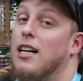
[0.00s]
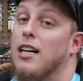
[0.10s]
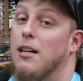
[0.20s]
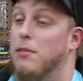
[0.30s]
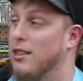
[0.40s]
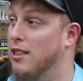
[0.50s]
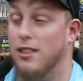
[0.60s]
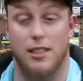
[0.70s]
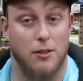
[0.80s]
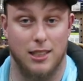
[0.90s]
I'm not
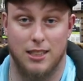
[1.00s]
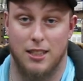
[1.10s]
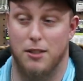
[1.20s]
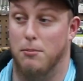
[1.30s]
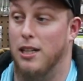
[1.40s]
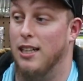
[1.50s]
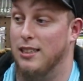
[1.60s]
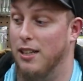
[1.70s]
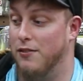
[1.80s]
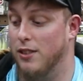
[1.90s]
telling you what to do, but I
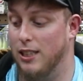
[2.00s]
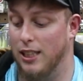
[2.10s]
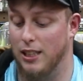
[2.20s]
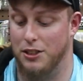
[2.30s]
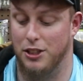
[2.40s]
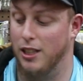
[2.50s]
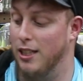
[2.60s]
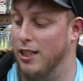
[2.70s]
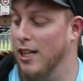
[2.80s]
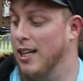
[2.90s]
definitely think you
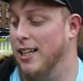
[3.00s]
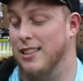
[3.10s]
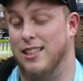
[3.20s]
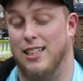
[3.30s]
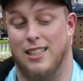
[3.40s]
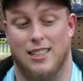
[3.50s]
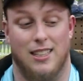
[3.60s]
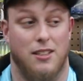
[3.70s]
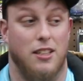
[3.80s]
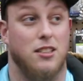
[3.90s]
should. It's like,
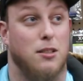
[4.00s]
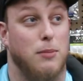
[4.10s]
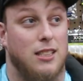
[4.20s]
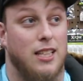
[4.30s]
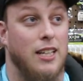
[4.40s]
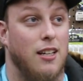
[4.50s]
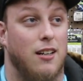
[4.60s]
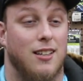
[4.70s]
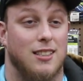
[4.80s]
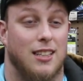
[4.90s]
it used to be $10.
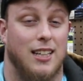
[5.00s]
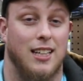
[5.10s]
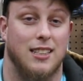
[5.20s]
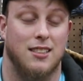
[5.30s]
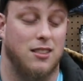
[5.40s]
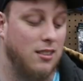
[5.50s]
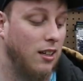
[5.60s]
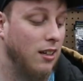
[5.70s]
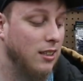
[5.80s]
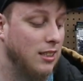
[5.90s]
I think it's
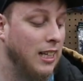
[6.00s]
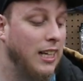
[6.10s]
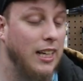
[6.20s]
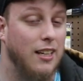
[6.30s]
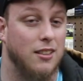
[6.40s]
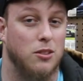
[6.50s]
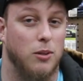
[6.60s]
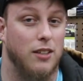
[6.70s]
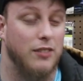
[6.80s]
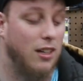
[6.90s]
$13 or
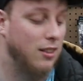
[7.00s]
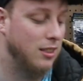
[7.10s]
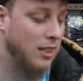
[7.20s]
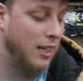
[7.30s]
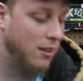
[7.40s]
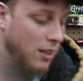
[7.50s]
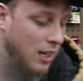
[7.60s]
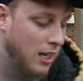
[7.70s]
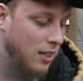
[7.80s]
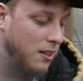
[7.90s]
$12 now,
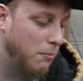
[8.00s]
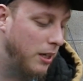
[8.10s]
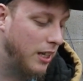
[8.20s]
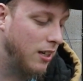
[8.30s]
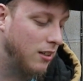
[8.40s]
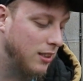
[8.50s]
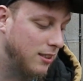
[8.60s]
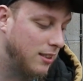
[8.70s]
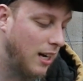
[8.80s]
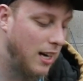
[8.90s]
depending on the
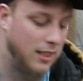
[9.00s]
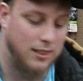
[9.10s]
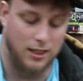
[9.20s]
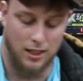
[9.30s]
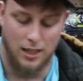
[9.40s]
size.